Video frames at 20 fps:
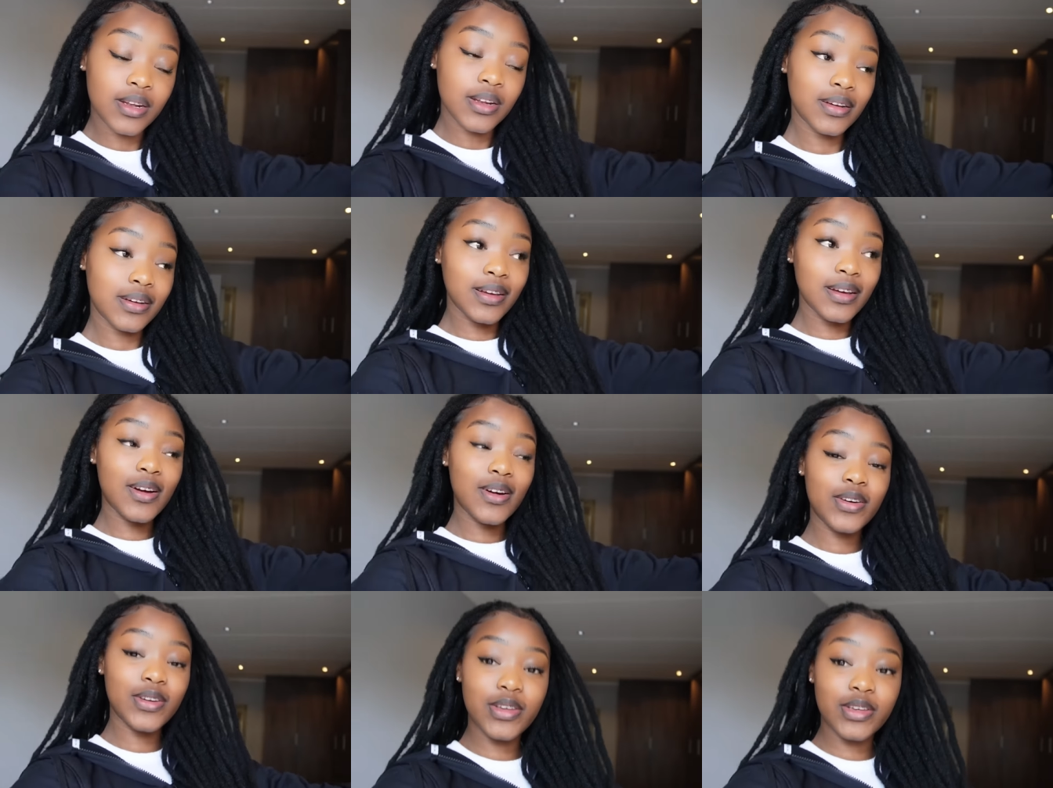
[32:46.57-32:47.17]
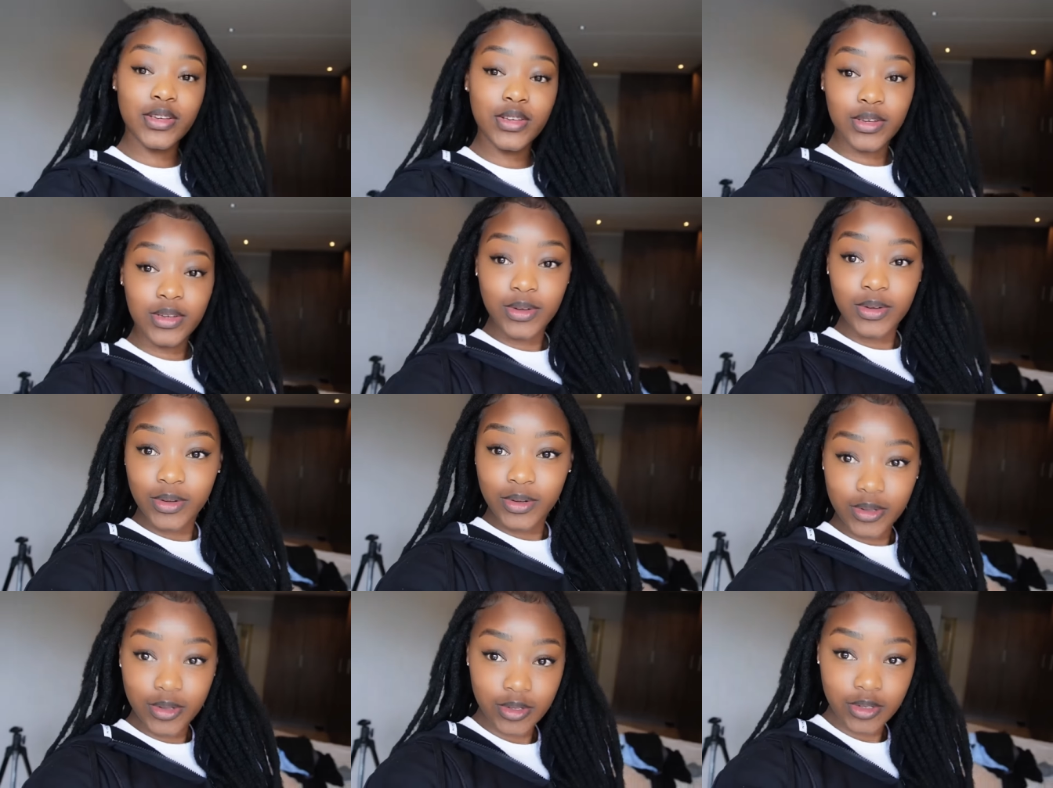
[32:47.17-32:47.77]
looking all
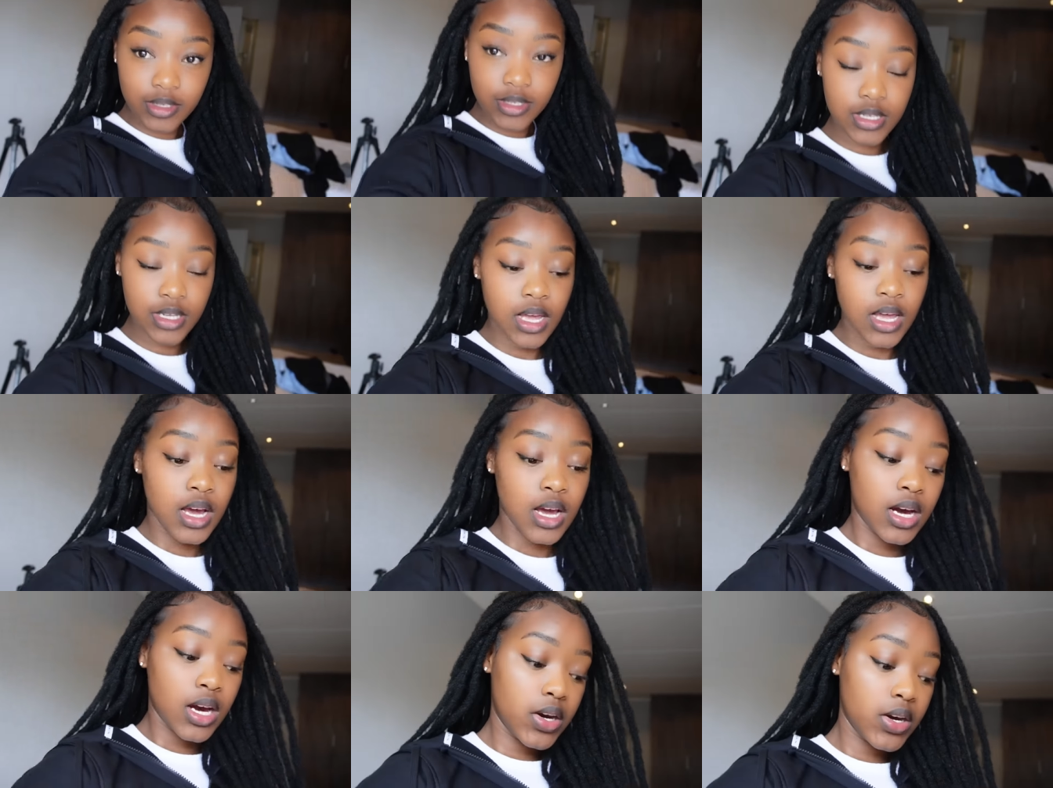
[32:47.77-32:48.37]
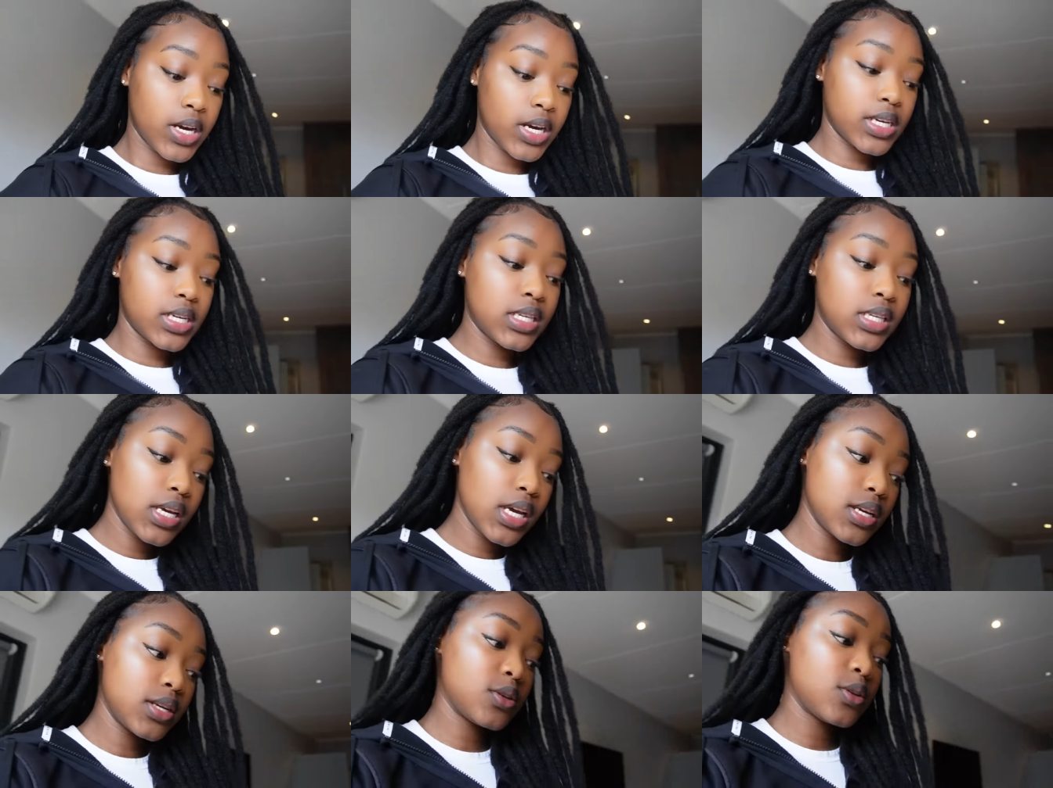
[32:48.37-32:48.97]
cute okay
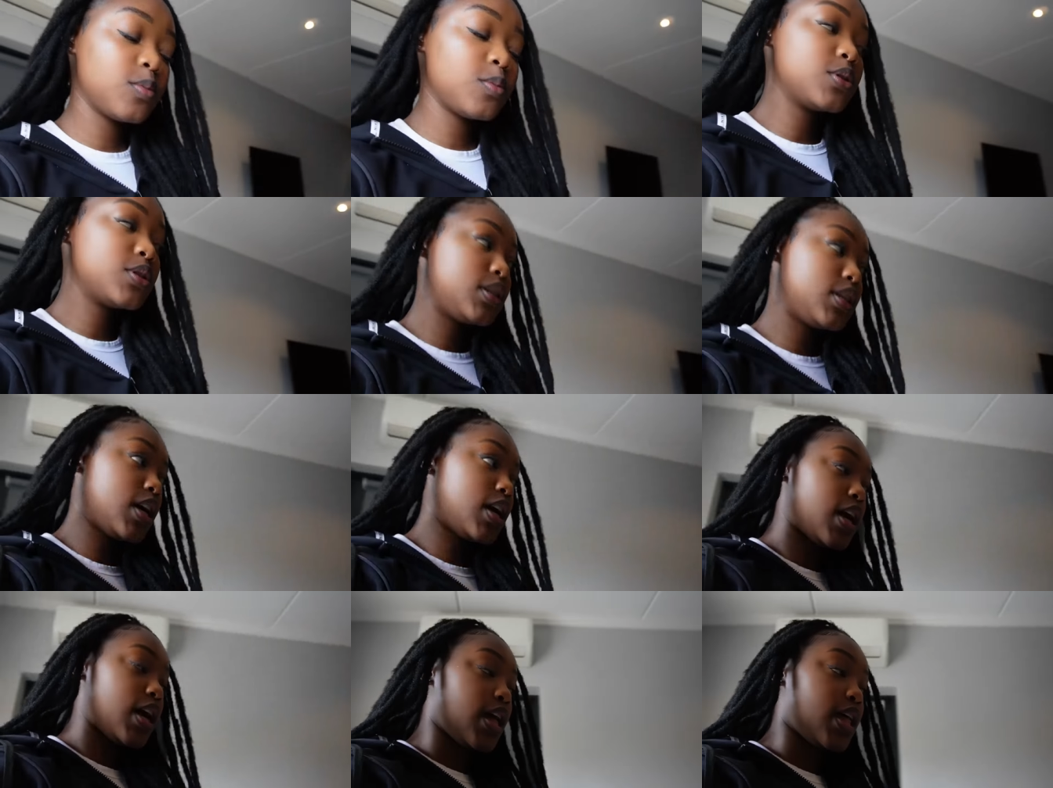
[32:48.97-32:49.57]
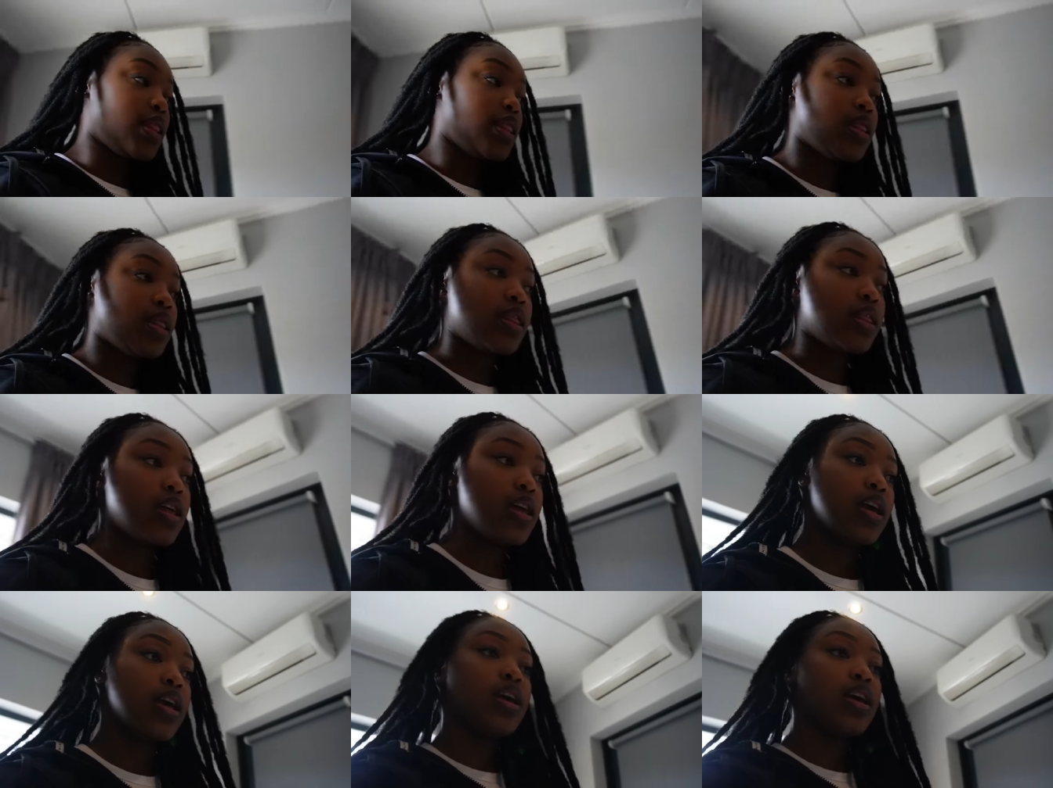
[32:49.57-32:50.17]
see is almost here and
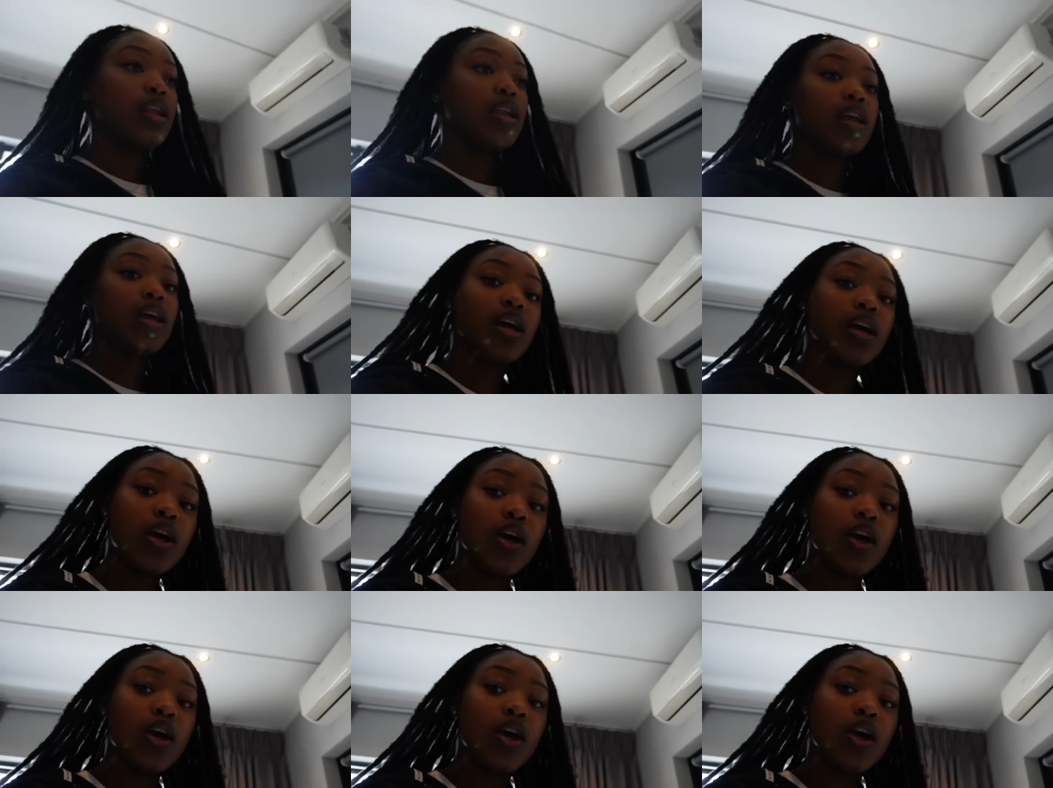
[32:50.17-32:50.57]
then